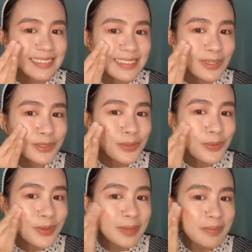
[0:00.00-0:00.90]
It's also
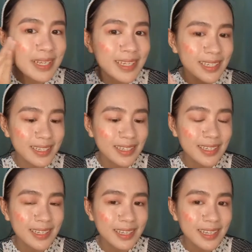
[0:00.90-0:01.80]
creamy
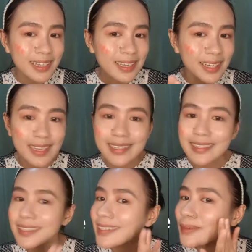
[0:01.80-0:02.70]
and
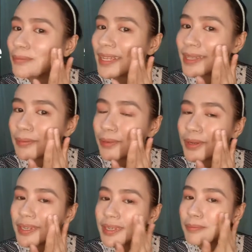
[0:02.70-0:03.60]

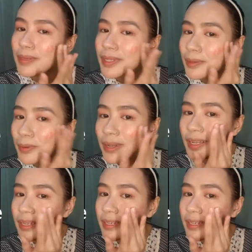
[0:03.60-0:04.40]
blendable, buildable.